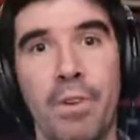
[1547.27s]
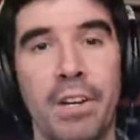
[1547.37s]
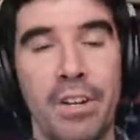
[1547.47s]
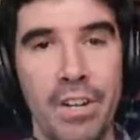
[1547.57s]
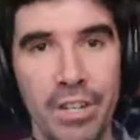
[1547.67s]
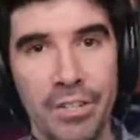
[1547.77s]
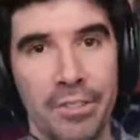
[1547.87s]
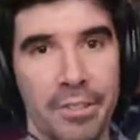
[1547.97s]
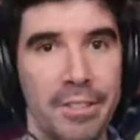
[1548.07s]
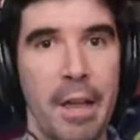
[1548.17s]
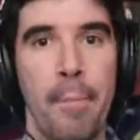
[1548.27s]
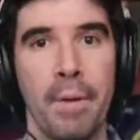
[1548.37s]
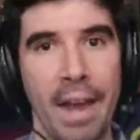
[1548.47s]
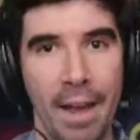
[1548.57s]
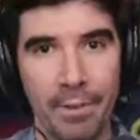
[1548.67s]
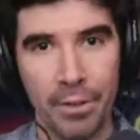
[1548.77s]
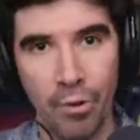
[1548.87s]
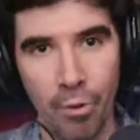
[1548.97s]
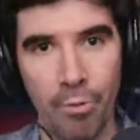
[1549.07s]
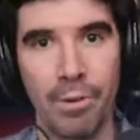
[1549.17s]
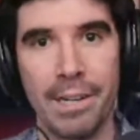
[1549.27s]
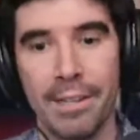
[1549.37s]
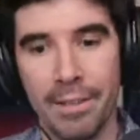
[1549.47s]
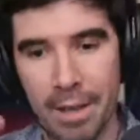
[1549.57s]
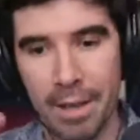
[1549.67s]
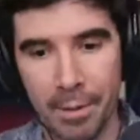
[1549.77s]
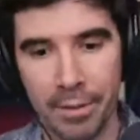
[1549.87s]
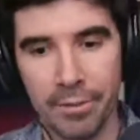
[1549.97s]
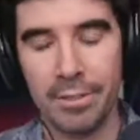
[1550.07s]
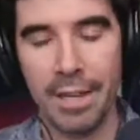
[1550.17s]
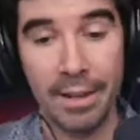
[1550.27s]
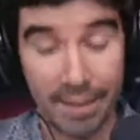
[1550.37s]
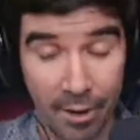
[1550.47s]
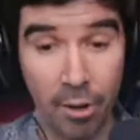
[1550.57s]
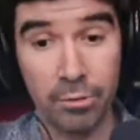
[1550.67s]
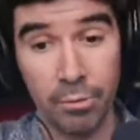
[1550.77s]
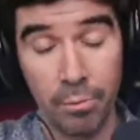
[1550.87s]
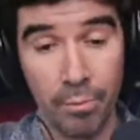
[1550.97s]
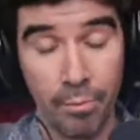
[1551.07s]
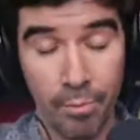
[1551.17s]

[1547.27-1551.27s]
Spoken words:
recognition step and have it go through an LLM and understand, and then also